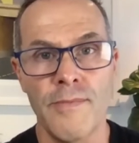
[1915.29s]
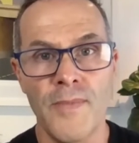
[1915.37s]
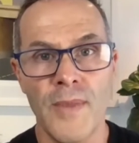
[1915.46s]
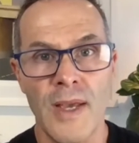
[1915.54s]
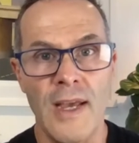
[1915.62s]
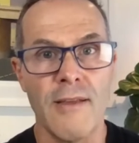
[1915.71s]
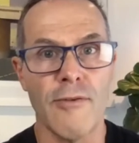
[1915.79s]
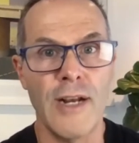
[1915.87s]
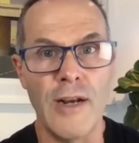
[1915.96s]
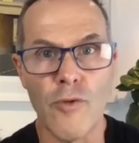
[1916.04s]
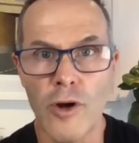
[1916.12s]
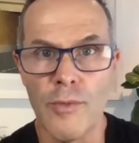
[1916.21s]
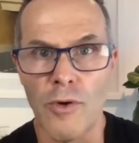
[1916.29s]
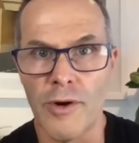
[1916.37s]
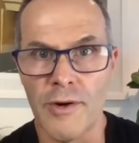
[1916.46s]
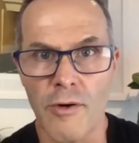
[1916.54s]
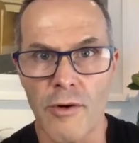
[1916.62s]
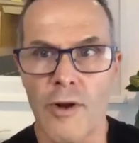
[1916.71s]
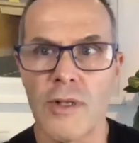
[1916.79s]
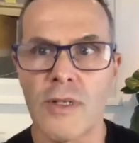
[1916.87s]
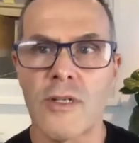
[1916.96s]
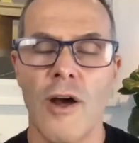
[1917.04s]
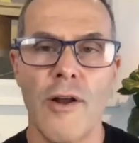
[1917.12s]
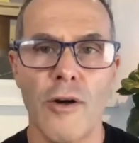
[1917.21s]
either an in-room or an on-site
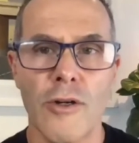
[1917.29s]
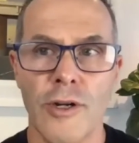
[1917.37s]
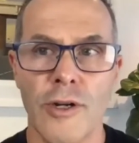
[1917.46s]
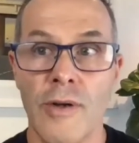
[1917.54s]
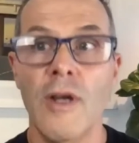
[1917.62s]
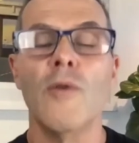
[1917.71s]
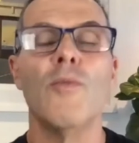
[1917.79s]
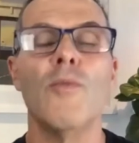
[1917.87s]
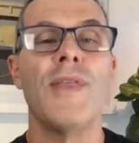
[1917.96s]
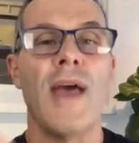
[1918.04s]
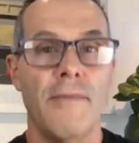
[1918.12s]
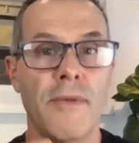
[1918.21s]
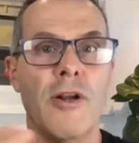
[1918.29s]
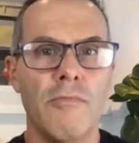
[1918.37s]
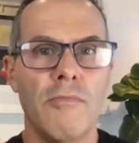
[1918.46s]
auction without, you know,